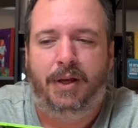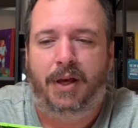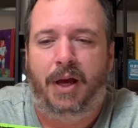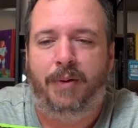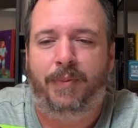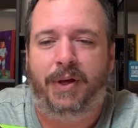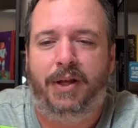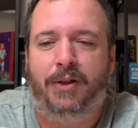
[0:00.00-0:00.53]

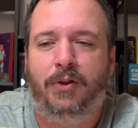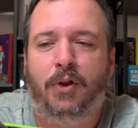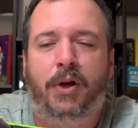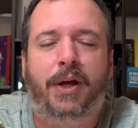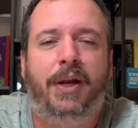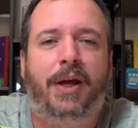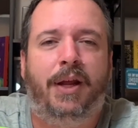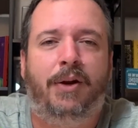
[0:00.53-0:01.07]
I mean,
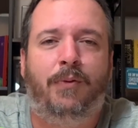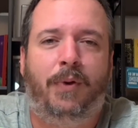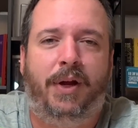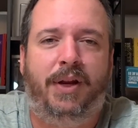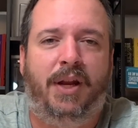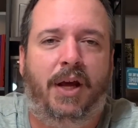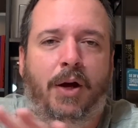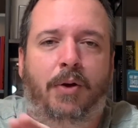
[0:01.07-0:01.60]
looking at it
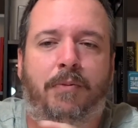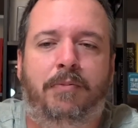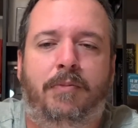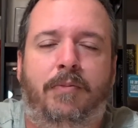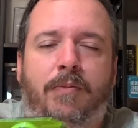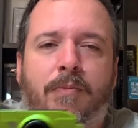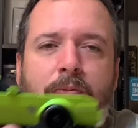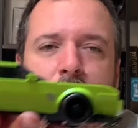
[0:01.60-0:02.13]
right now,
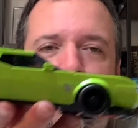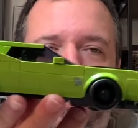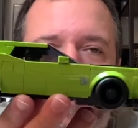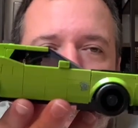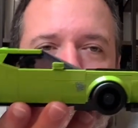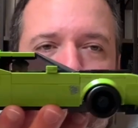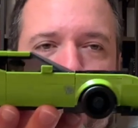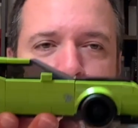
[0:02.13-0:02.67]
look at
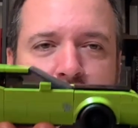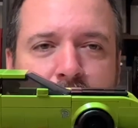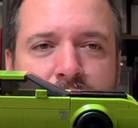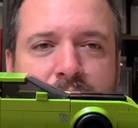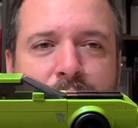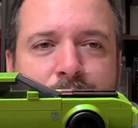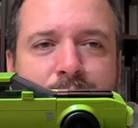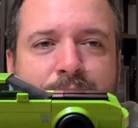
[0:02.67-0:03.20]

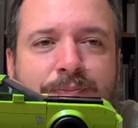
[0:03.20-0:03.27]
proportions.